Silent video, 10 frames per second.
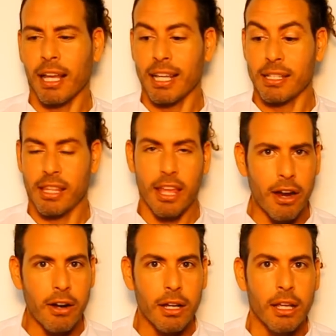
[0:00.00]
is
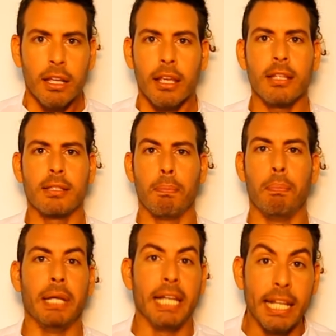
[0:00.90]
there is
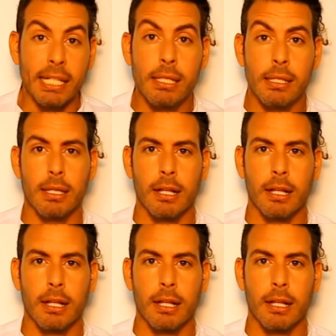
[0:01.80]
bliss.